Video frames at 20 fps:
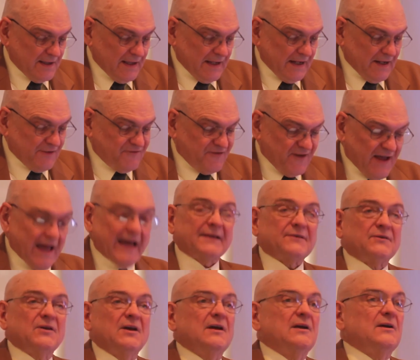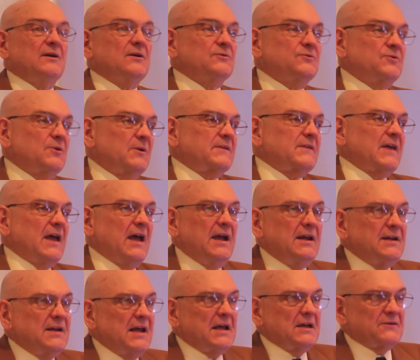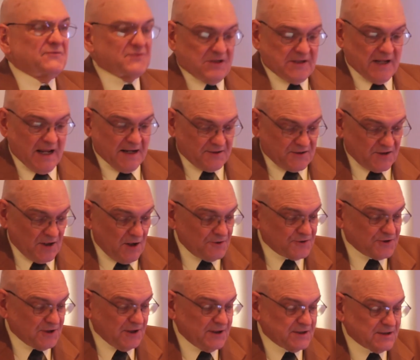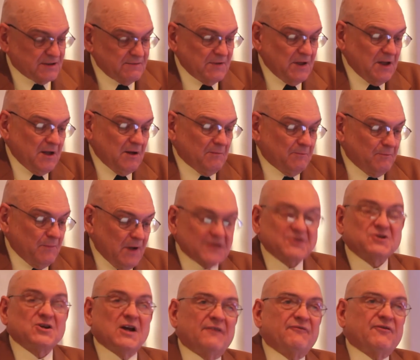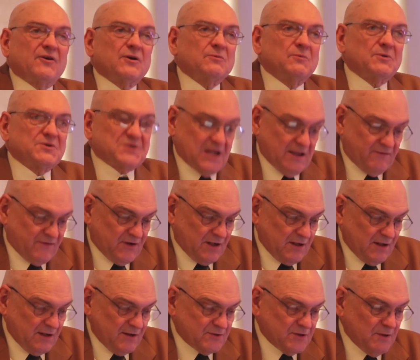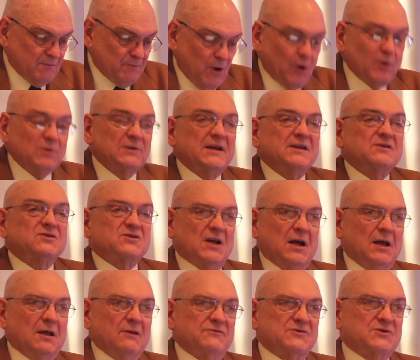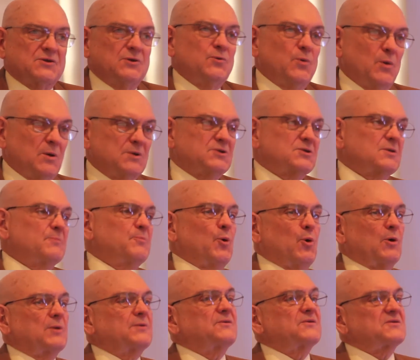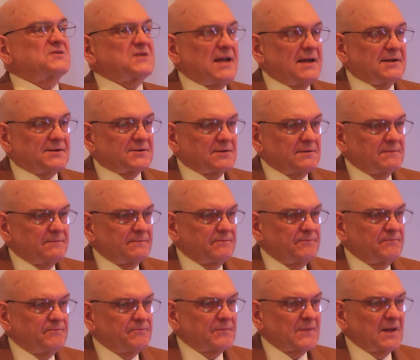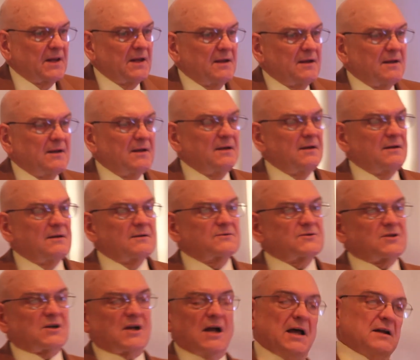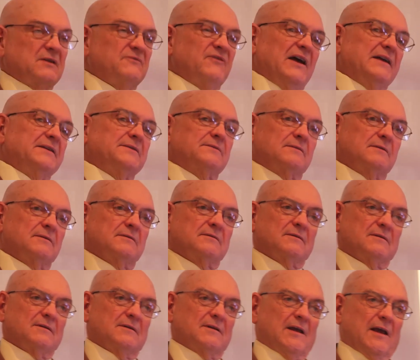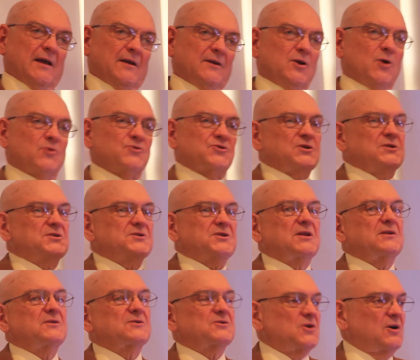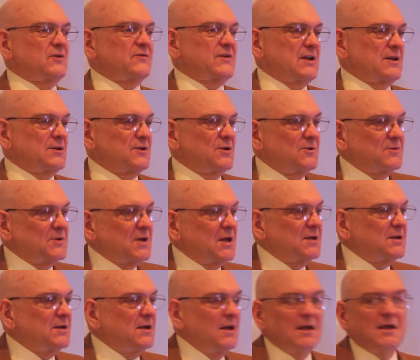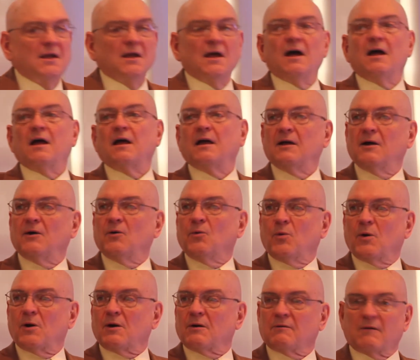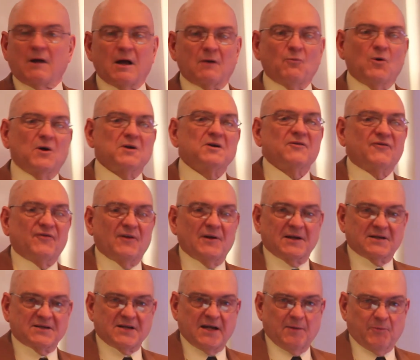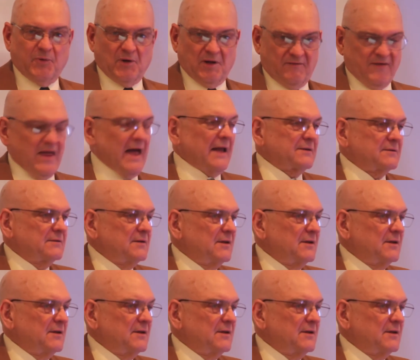In fact, during the heyday of state socialism, much effort was given to molding selves who would support the state. Stakhanovite notions in the Soviet Union uh, were a wonderful example of that.